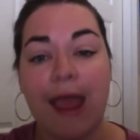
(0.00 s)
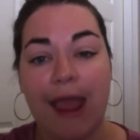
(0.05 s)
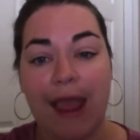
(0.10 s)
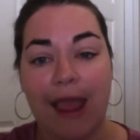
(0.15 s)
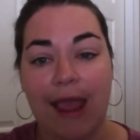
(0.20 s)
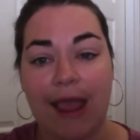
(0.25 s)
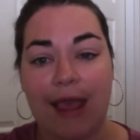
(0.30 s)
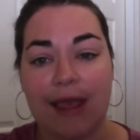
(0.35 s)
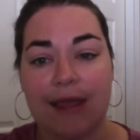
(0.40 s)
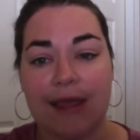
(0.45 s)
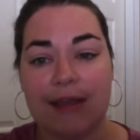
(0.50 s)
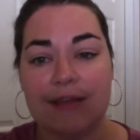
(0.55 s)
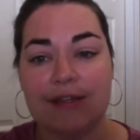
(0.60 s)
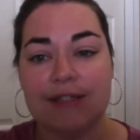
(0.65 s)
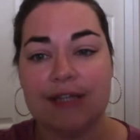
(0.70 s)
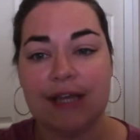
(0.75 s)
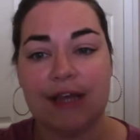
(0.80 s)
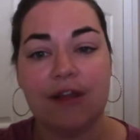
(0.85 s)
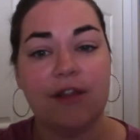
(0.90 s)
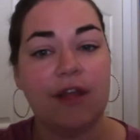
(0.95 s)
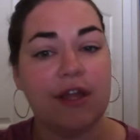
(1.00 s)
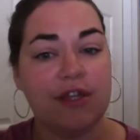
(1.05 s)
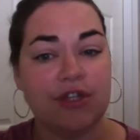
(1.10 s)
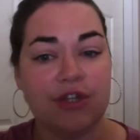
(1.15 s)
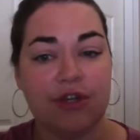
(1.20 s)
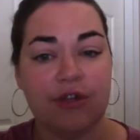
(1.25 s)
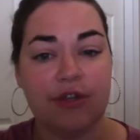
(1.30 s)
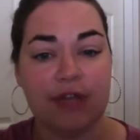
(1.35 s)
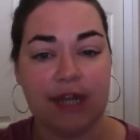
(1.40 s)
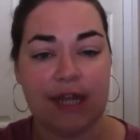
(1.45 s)
and
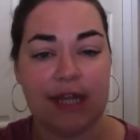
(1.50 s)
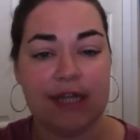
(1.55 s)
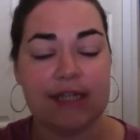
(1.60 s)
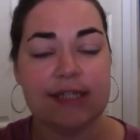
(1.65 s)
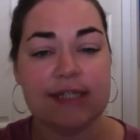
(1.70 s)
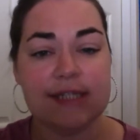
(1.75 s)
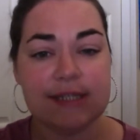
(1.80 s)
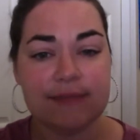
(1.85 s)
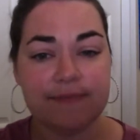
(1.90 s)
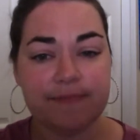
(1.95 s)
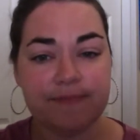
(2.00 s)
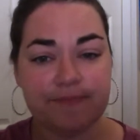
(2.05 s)
psychological needs.